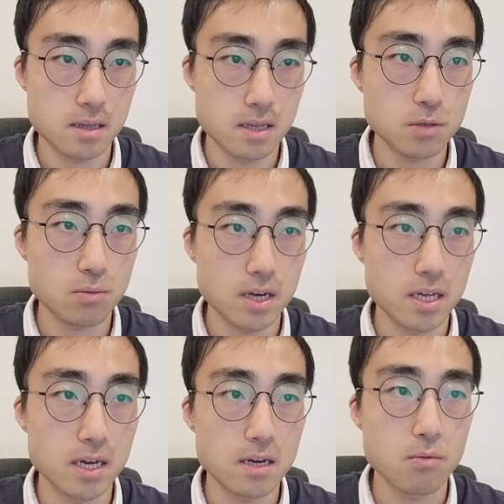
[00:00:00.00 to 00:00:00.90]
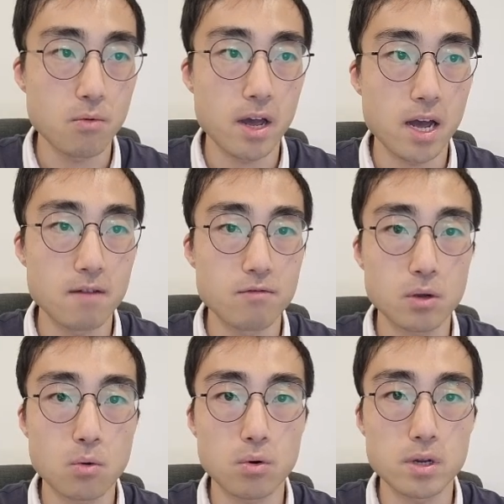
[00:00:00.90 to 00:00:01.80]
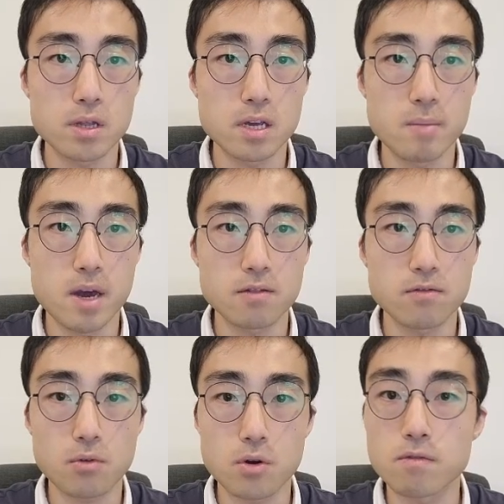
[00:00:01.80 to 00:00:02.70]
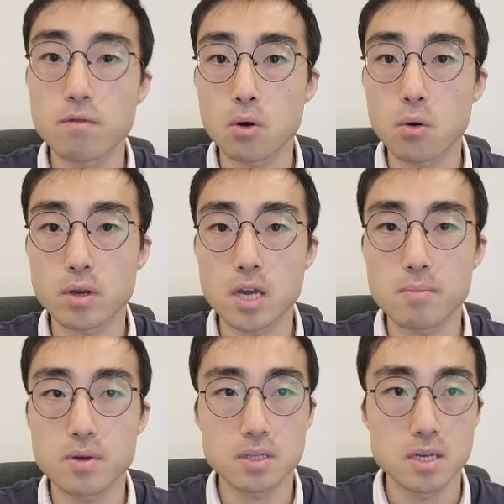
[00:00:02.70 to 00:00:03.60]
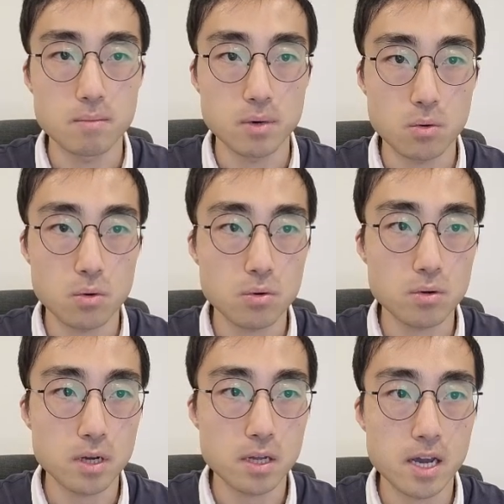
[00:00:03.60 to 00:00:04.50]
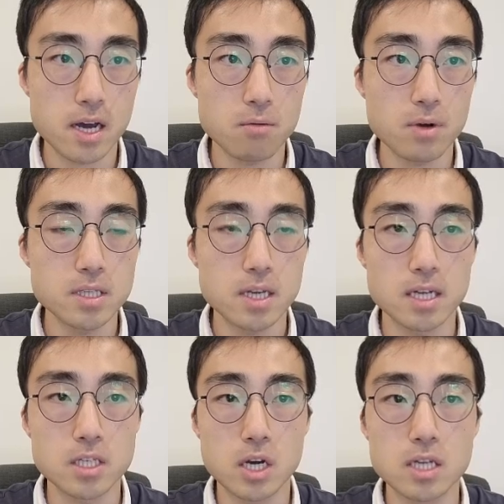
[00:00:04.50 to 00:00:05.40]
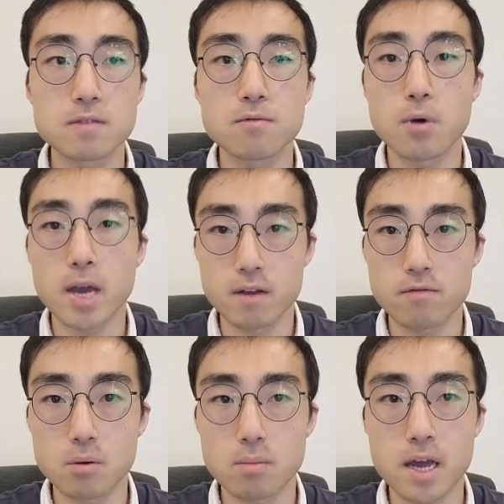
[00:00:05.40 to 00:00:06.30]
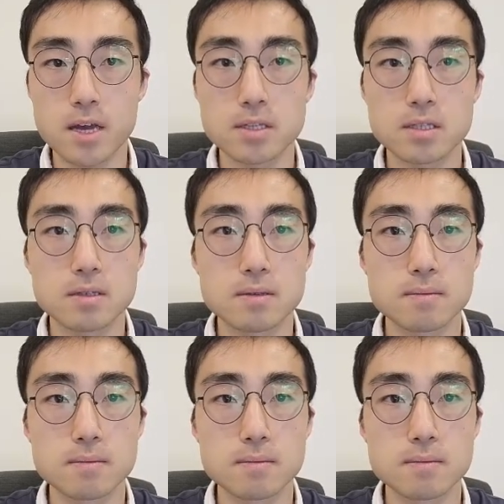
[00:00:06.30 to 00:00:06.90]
this one here, where I've recorded the amount of growth for goalkeepers, but all the other ones are just for outfield players.